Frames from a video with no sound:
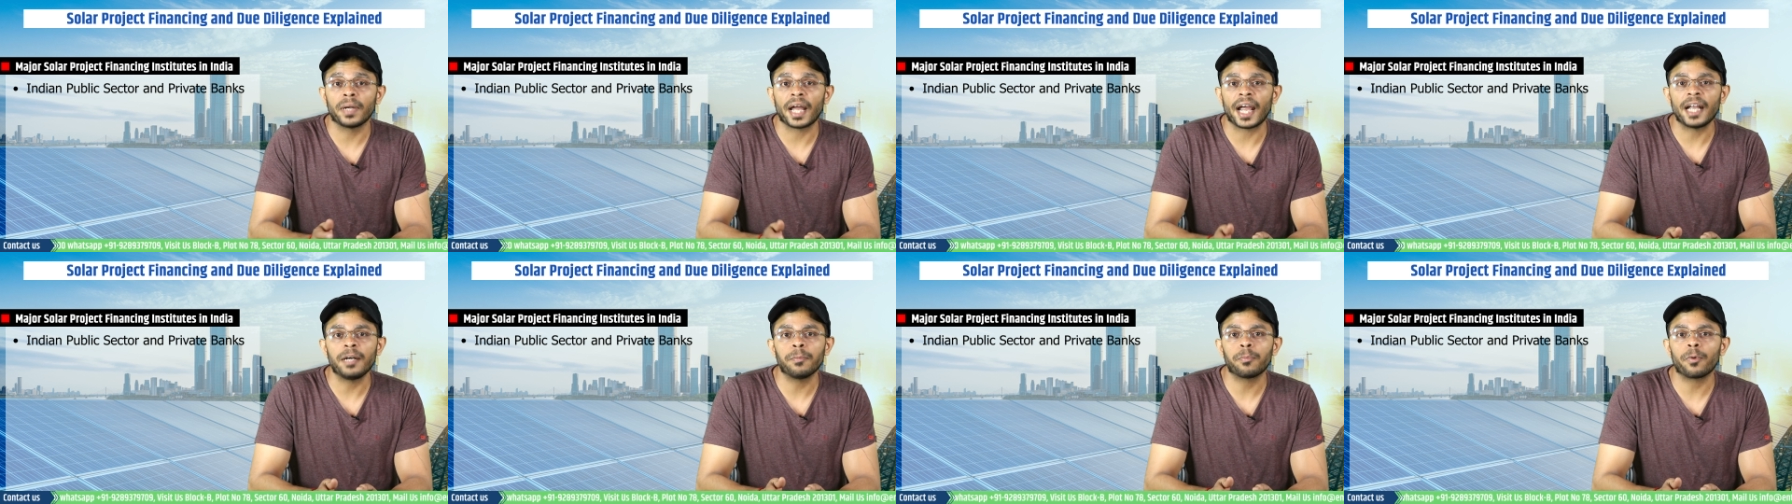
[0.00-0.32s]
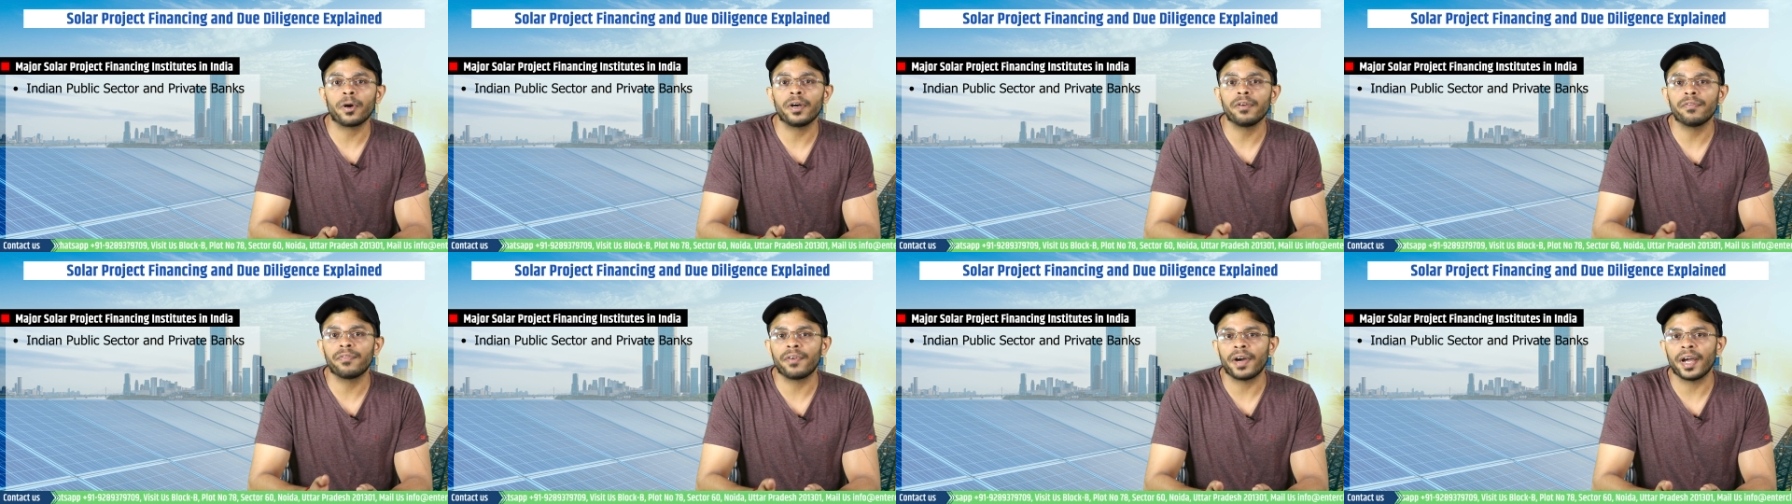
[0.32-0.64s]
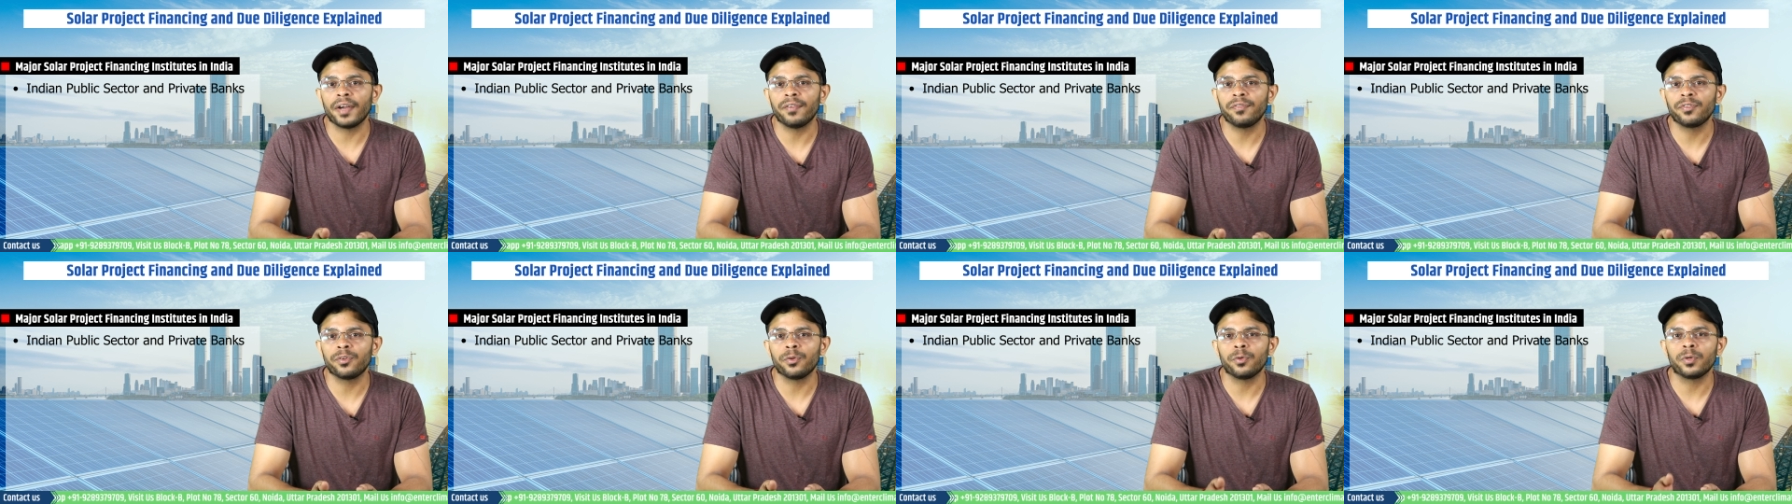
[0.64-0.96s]

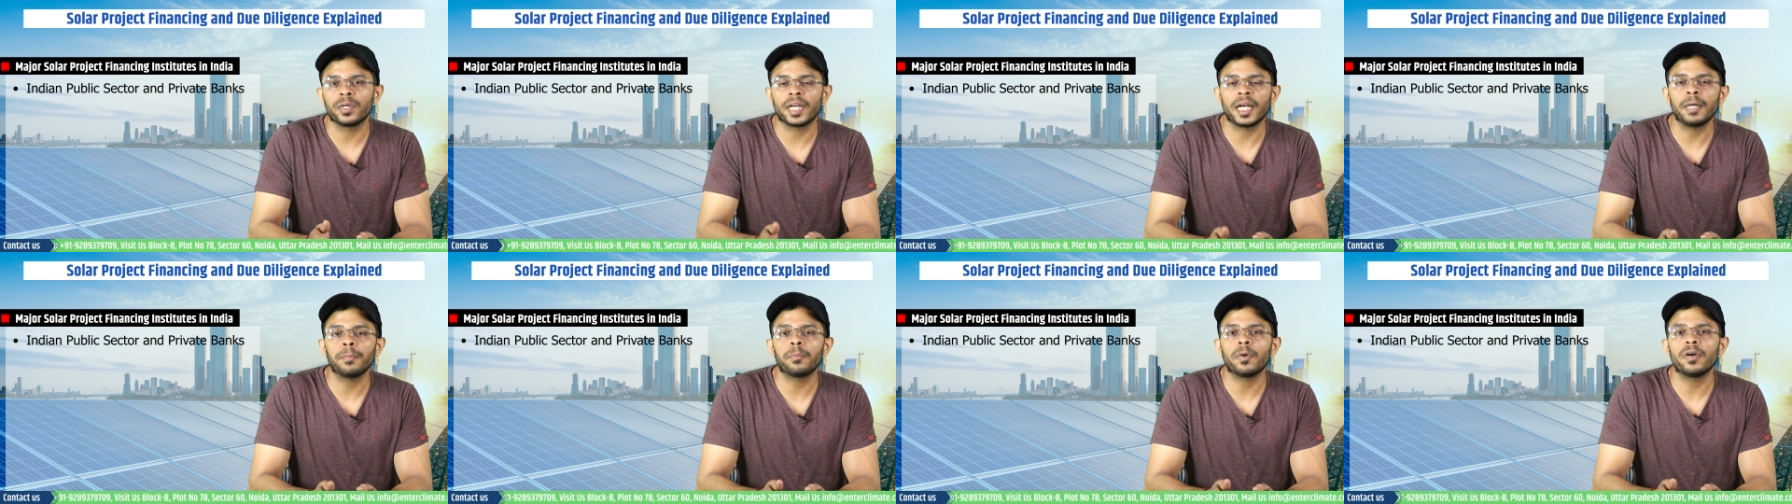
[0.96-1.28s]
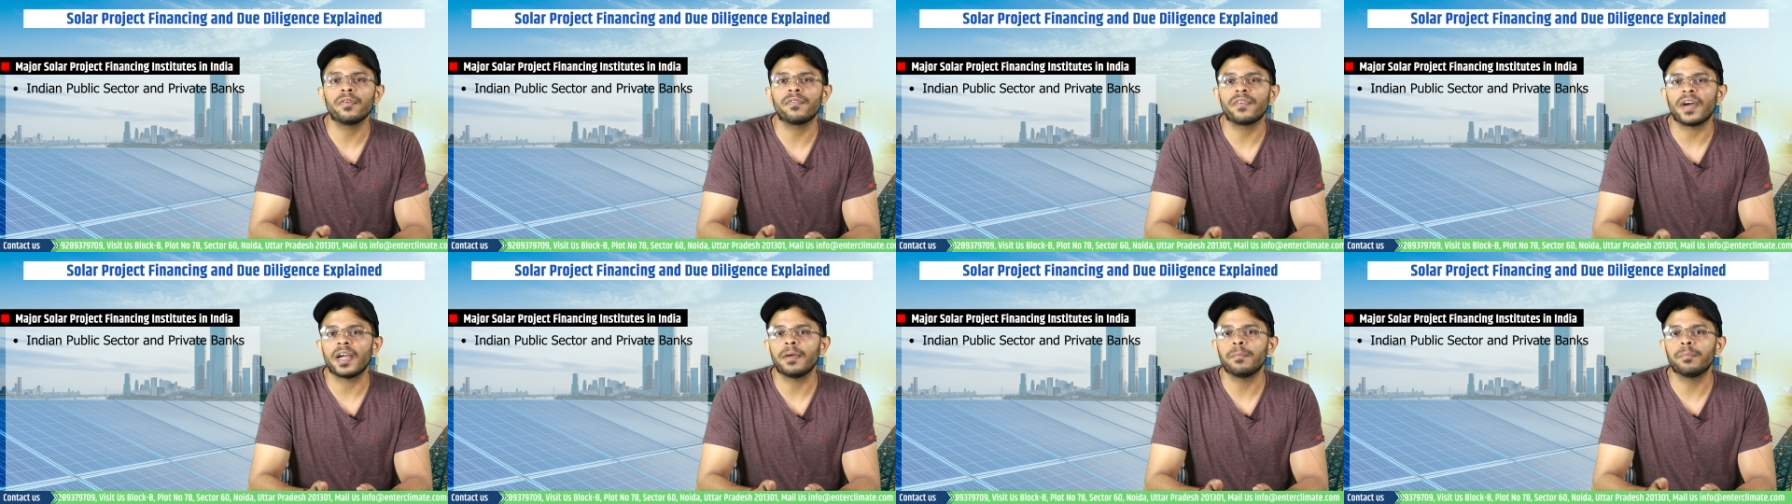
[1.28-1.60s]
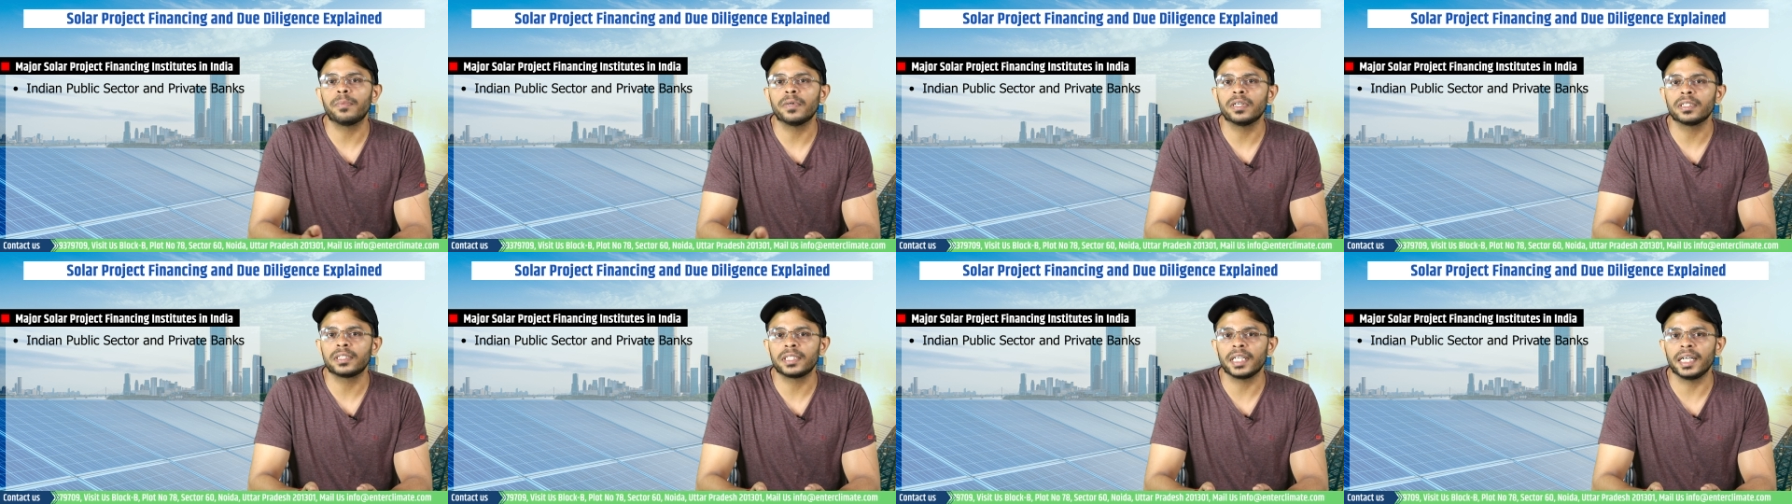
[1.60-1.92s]
9.5 to
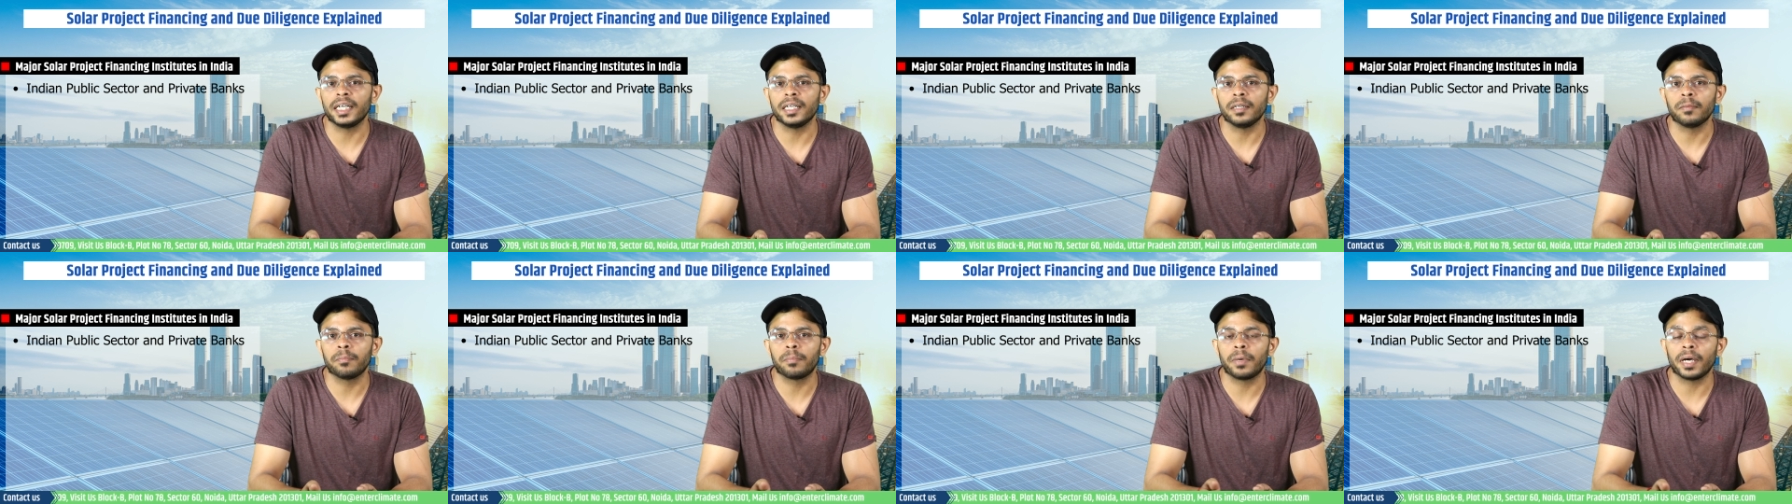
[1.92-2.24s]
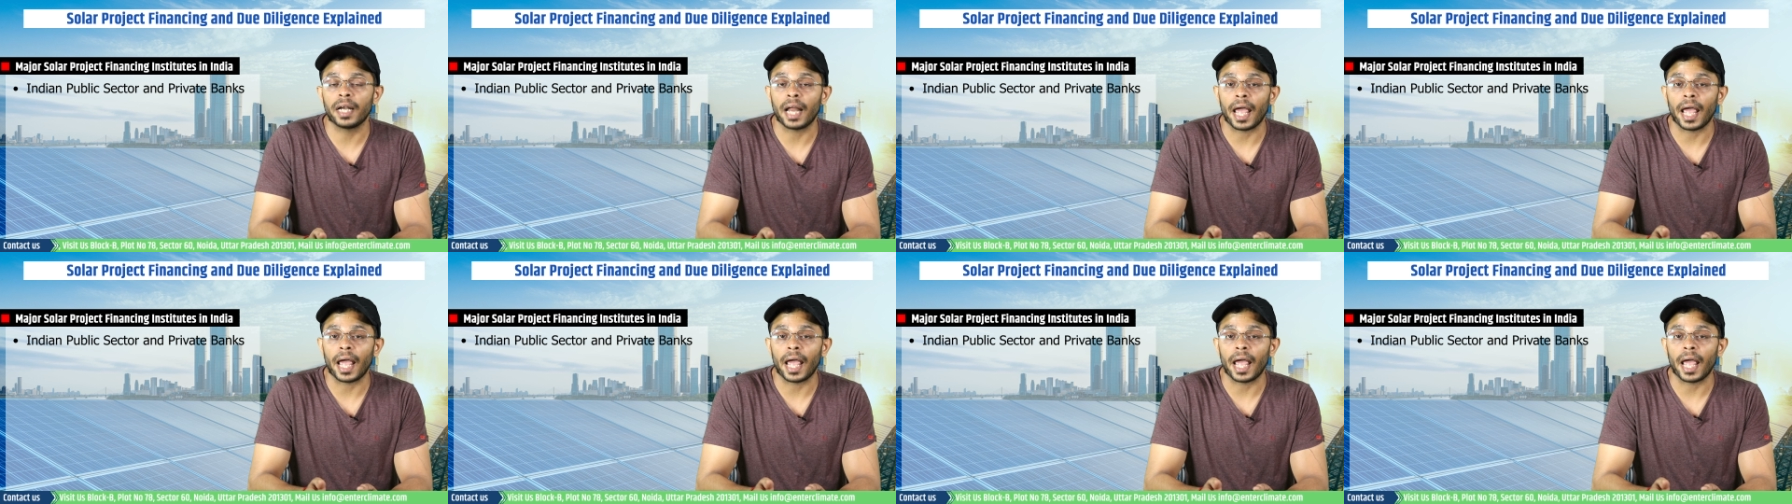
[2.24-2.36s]
10.5% per